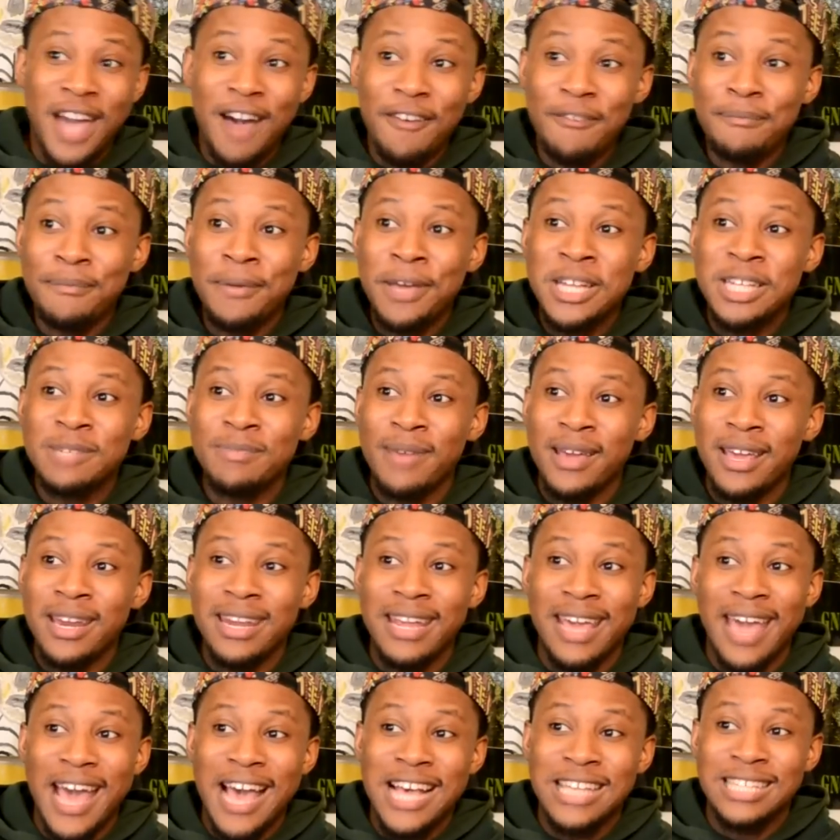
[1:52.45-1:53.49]
Kelvin Benjamin
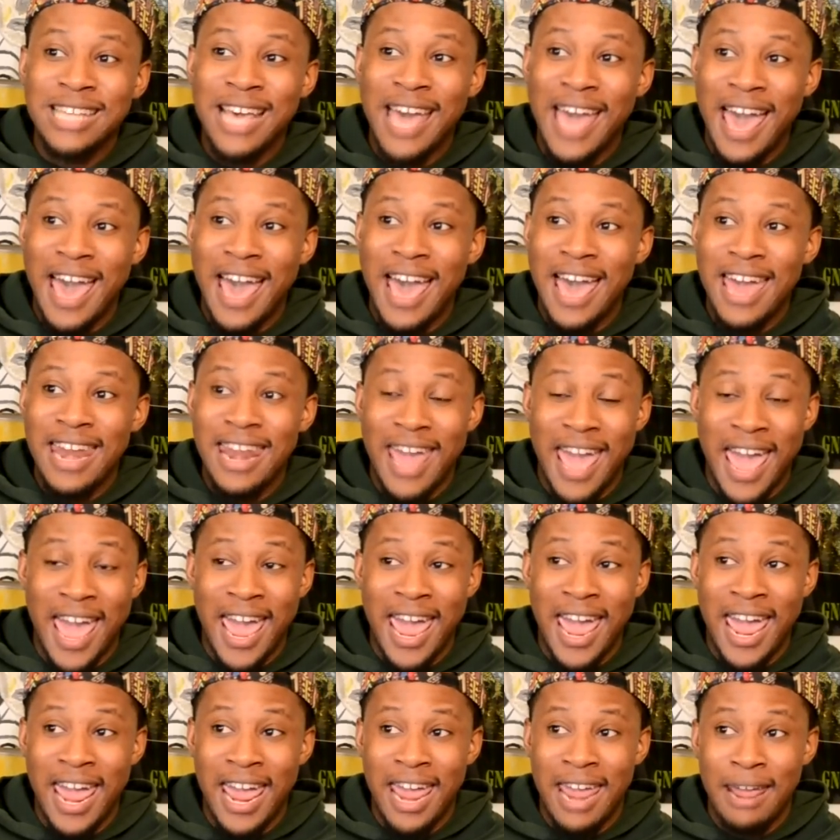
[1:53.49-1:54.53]
has had
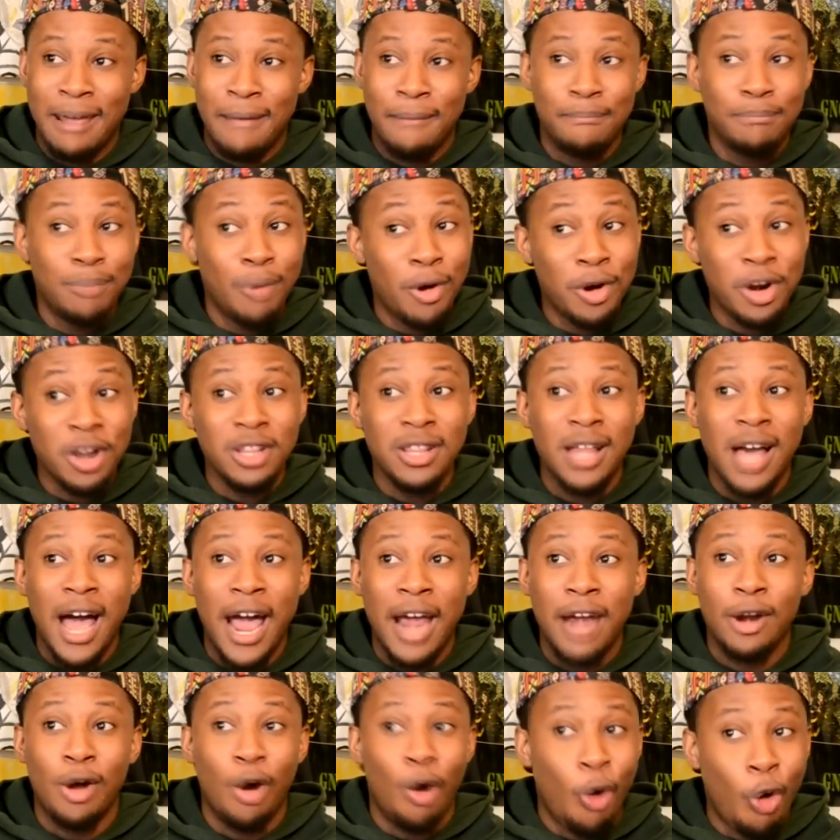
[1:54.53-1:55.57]
a
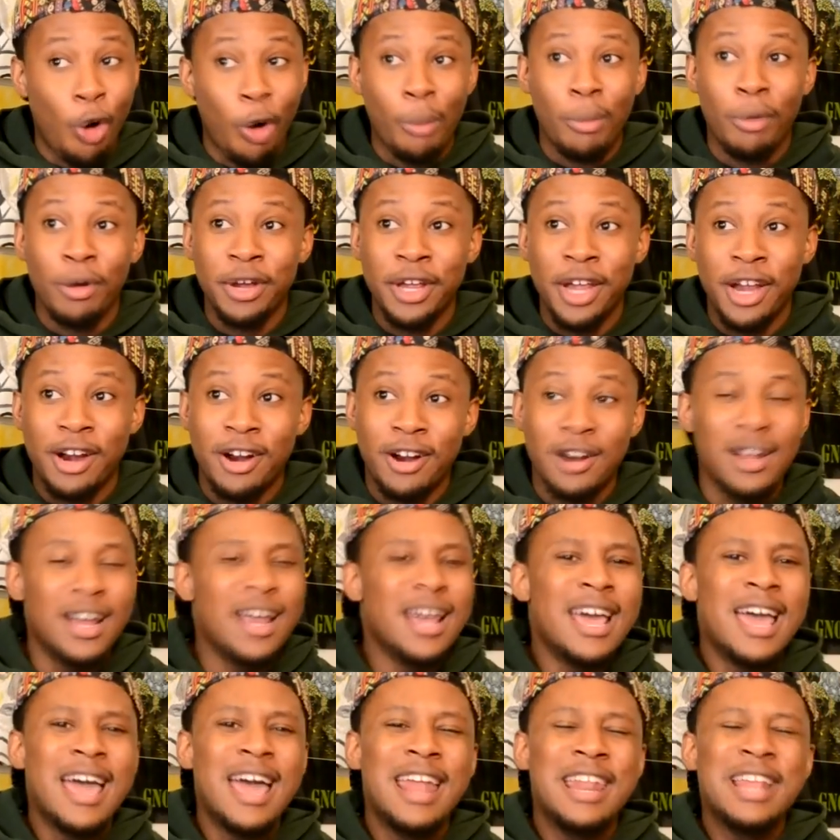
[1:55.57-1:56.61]
borderline horrible year.
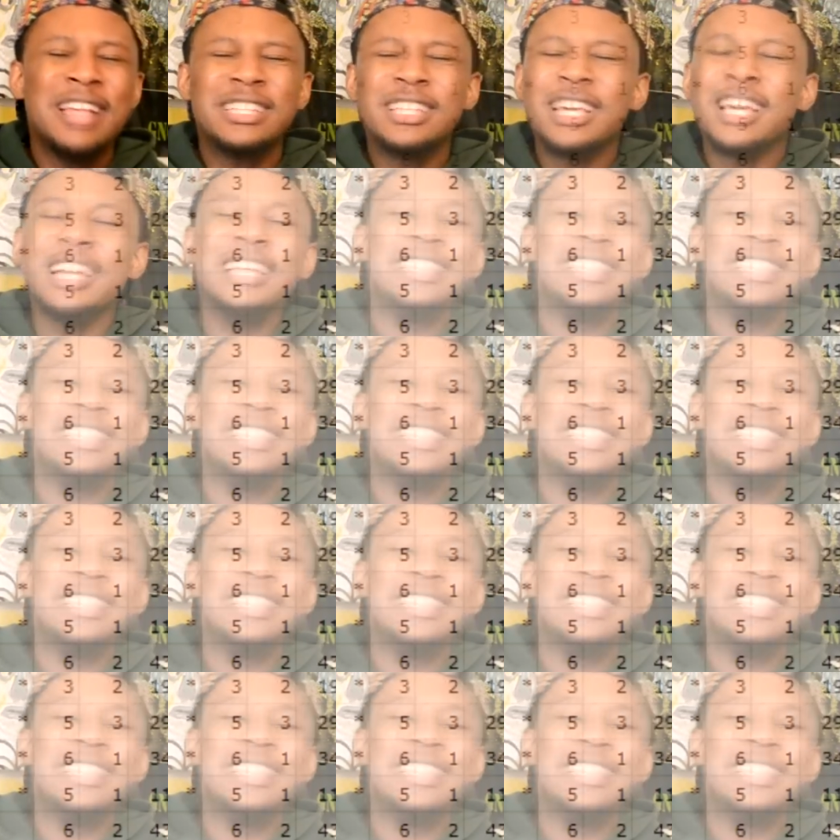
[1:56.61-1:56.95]
Just look